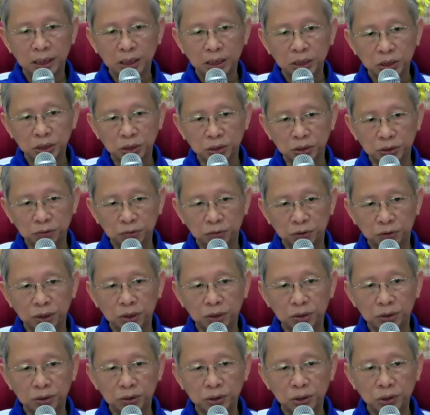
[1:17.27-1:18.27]
So for
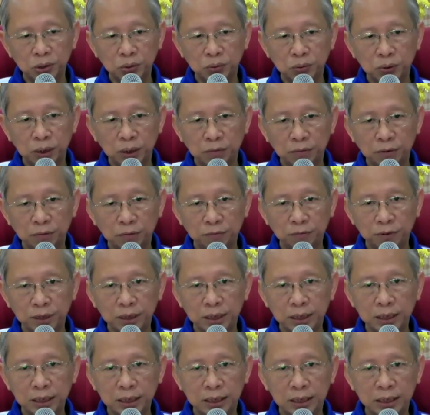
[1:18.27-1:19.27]
those who have
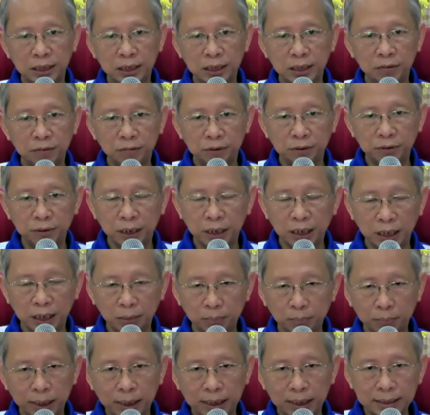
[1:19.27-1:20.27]
affinity with
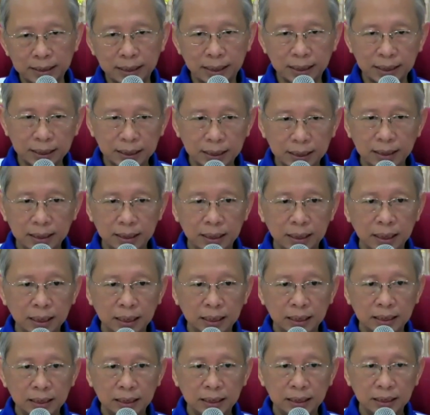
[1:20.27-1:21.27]
Anapanasati,
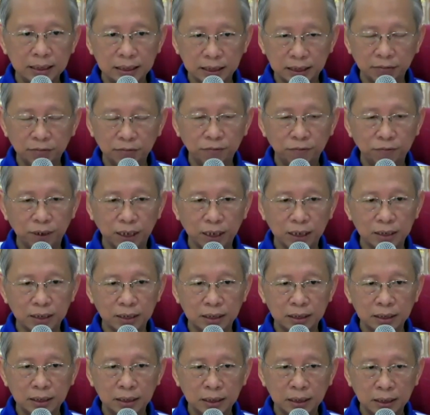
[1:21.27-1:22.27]
is in
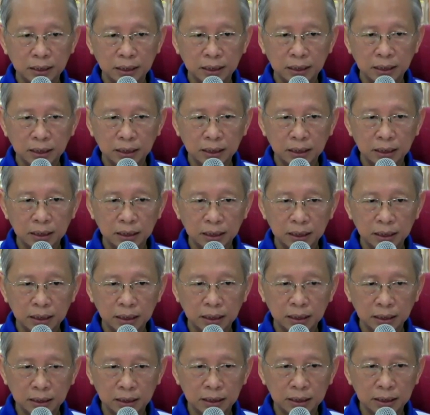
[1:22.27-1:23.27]
fact
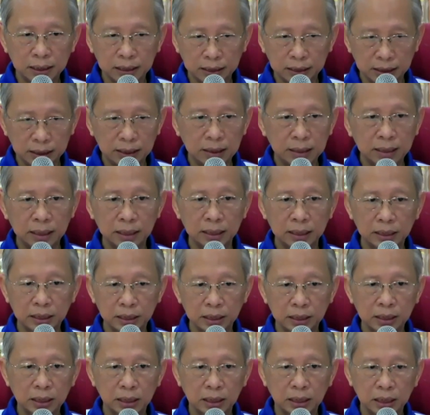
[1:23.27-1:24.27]
the
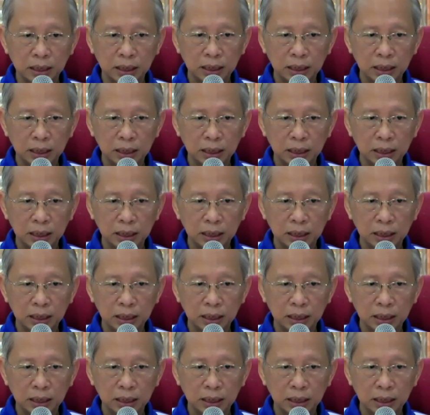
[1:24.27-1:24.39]
easiest